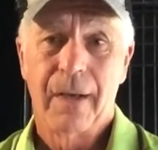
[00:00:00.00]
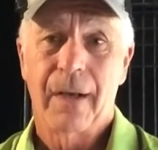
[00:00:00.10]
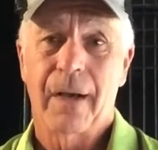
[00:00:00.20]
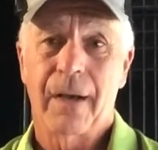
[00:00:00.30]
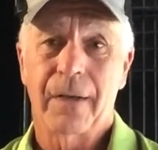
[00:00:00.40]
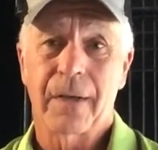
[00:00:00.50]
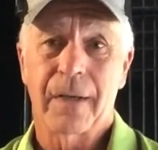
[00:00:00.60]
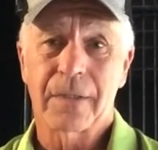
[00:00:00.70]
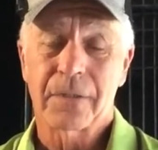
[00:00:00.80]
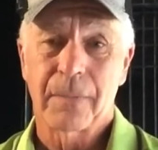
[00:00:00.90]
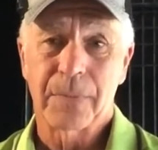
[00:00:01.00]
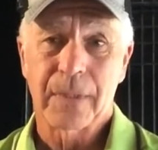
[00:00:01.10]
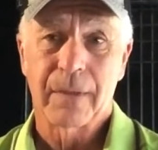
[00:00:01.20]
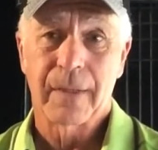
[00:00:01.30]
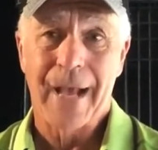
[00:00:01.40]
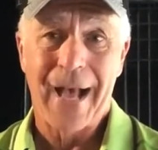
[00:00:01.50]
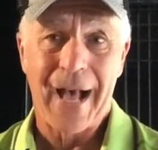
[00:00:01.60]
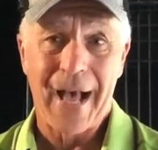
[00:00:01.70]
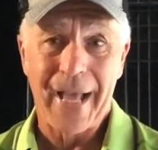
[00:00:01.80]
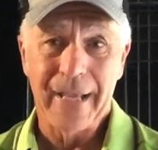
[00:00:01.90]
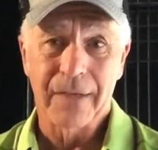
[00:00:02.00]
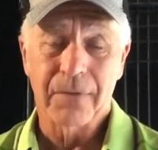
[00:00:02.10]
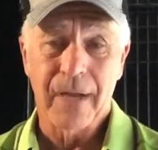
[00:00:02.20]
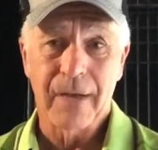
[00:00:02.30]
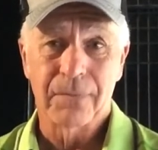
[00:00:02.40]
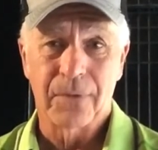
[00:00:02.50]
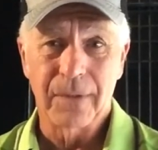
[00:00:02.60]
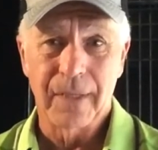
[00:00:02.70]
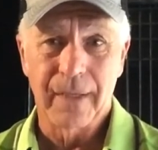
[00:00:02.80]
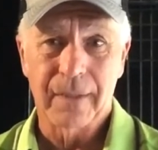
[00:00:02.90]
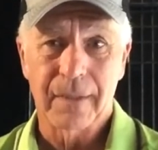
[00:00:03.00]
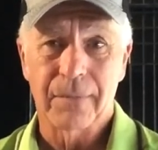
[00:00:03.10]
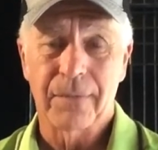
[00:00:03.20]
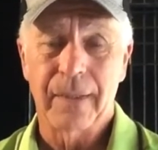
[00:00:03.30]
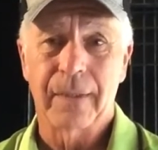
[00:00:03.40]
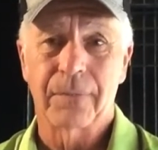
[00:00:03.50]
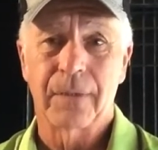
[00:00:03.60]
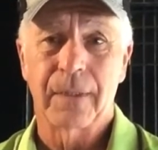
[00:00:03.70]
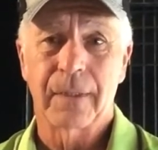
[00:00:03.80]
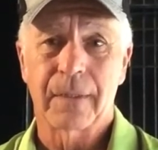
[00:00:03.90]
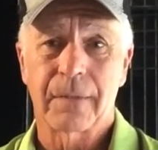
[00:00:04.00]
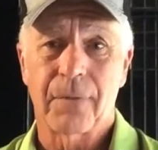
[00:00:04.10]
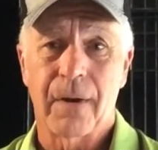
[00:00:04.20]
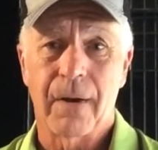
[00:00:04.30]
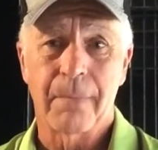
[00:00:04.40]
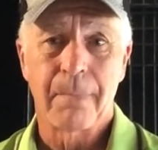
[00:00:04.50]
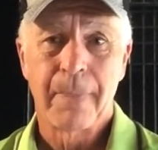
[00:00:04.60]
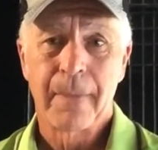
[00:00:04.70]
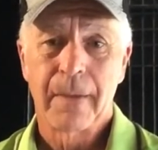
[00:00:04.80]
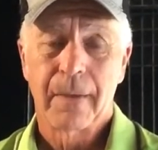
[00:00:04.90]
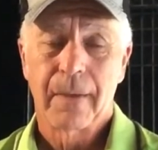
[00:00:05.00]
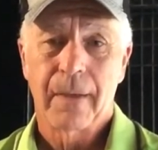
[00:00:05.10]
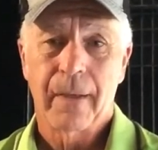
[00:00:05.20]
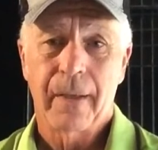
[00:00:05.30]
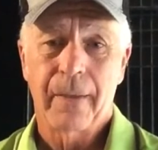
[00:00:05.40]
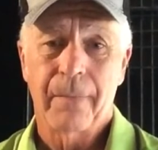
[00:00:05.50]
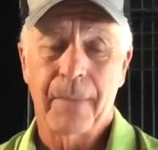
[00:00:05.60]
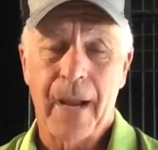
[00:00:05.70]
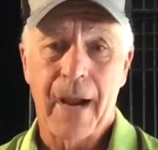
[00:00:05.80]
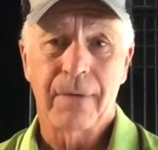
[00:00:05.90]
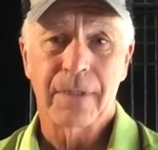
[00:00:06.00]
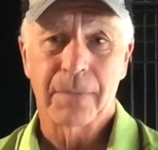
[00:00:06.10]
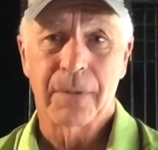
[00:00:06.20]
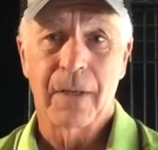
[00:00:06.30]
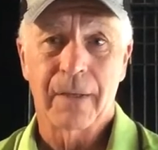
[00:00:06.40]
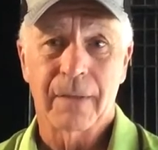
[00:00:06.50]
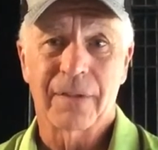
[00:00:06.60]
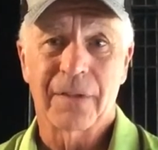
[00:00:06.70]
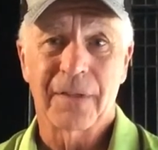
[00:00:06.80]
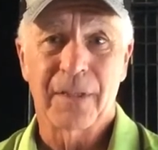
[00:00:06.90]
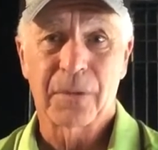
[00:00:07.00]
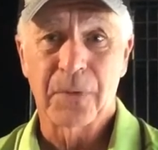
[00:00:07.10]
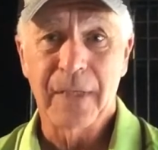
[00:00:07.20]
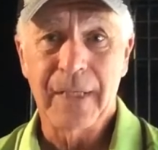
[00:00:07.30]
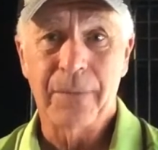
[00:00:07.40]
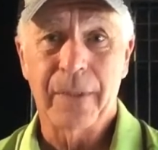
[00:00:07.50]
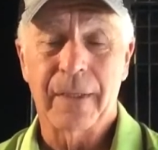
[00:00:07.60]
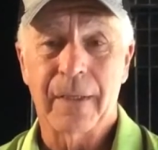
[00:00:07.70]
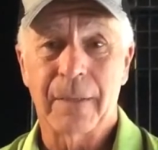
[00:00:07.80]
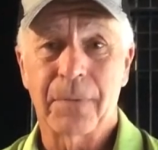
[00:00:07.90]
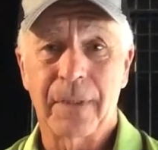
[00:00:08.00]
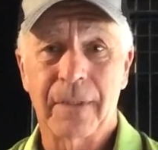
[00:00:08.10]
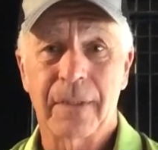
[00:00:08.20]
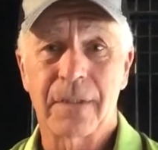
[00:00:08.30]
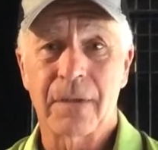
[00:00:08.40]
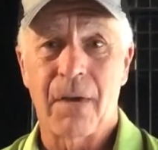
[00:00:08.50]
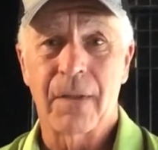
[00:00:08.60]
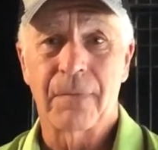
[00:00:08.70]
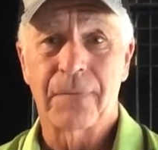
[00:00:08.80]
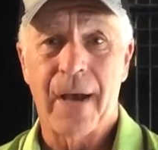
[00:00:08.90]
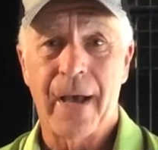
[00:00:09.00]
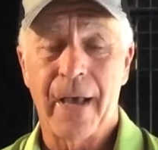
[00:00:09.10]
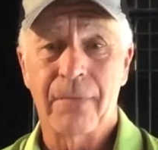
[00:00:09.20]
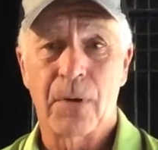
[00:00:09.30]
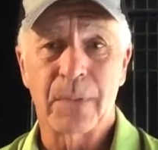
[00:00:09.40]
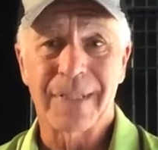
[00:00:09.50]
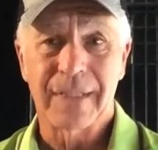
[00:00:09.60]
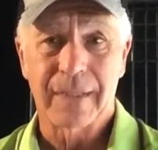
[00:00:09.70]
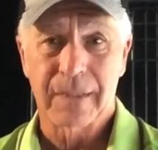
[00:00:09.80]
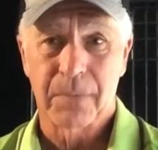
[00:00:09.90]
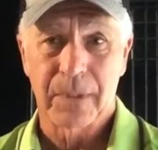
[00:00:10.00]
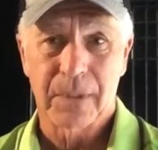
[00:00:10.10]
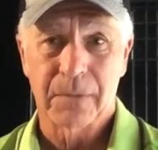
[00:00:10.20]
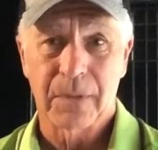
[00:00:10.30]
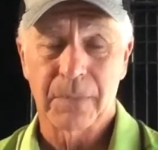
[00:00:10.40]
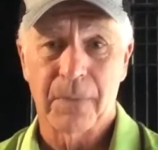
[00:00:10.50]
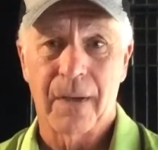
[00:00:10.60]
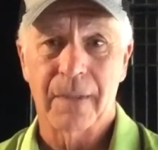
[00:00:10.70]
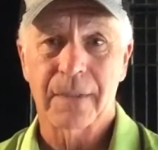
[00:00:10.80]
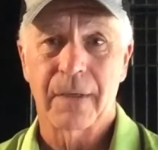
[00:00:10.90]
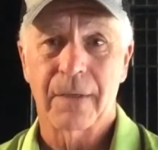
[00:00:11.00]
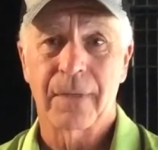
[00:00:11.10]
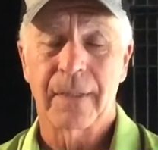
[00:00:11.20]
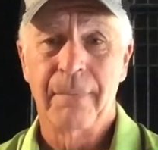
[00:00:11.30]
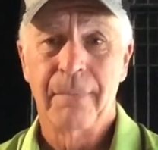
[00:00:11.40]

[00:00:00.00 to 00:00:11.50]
Our strips out of the high end rate, full length of the field, full length of the farm, averaged about 133. We got a pretty good solid 5, almost 6 bushel response out of it